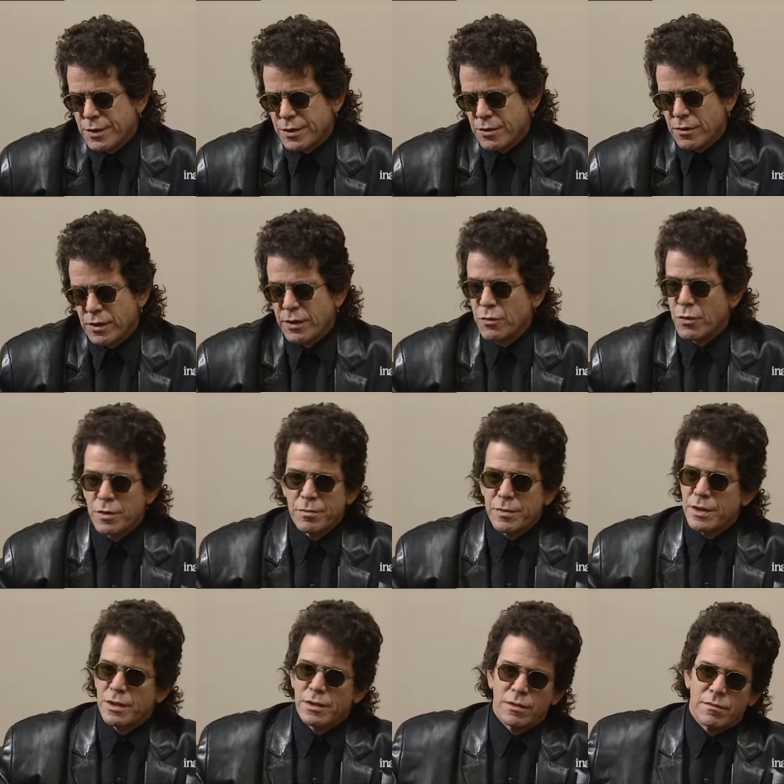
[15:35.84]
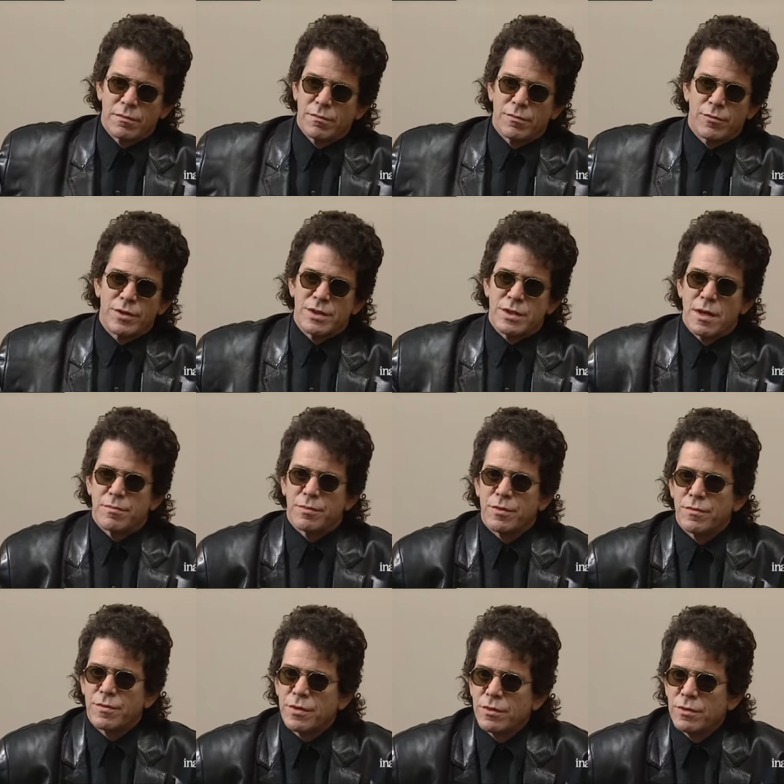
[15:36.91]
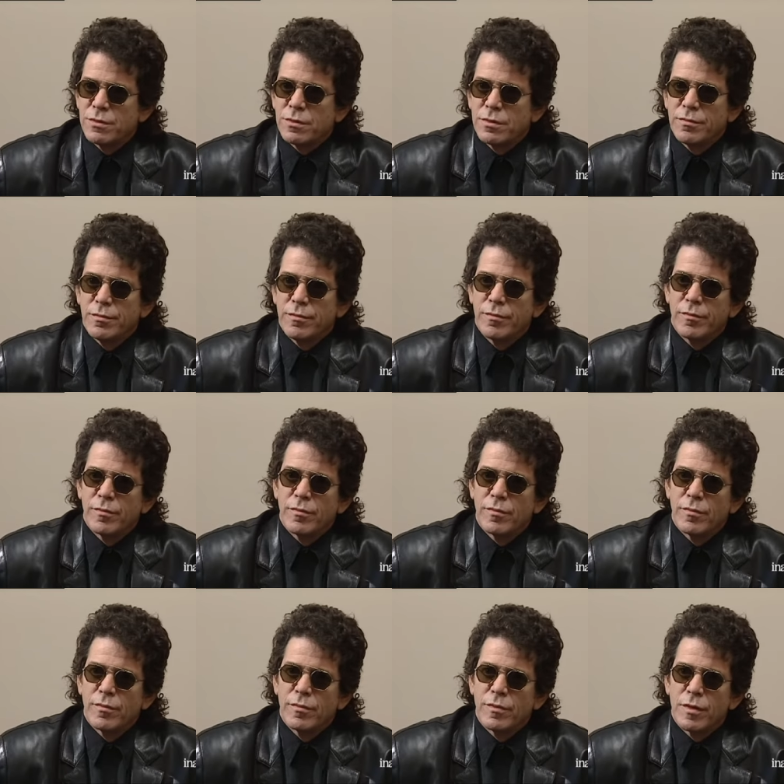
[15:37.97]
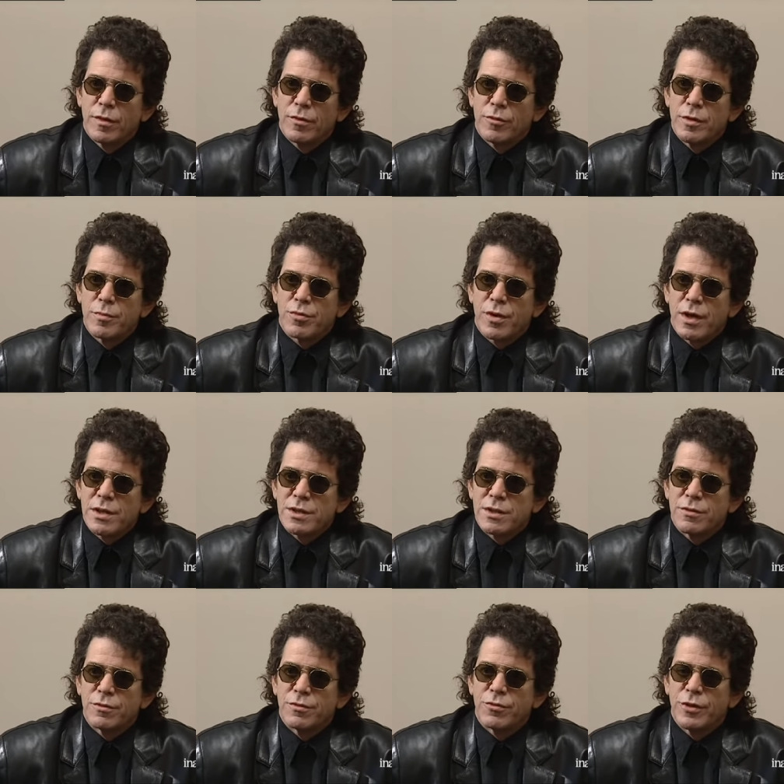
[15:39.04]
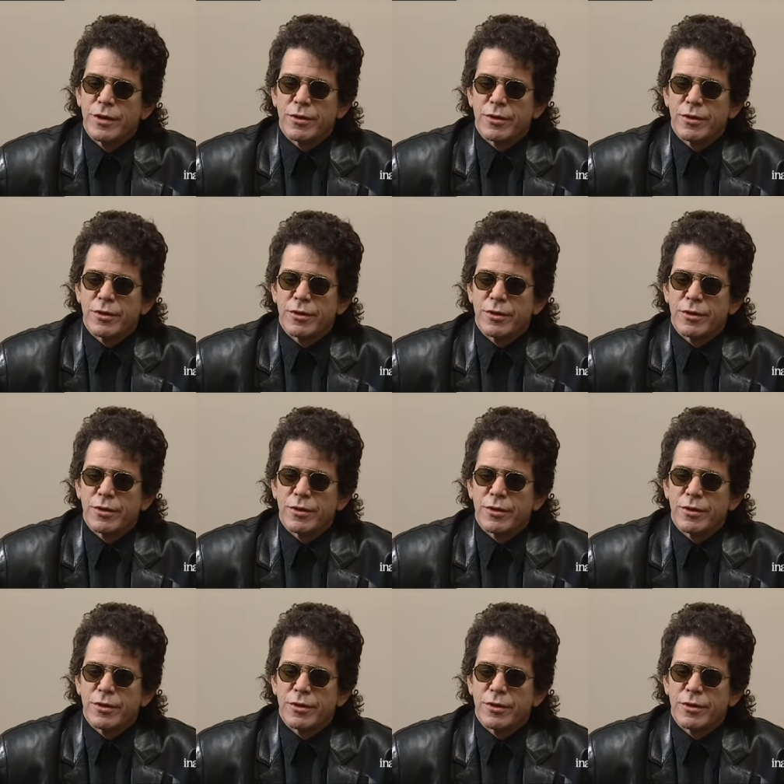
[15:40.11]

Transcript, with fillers: certainly wouldn't be receptive to the repressive,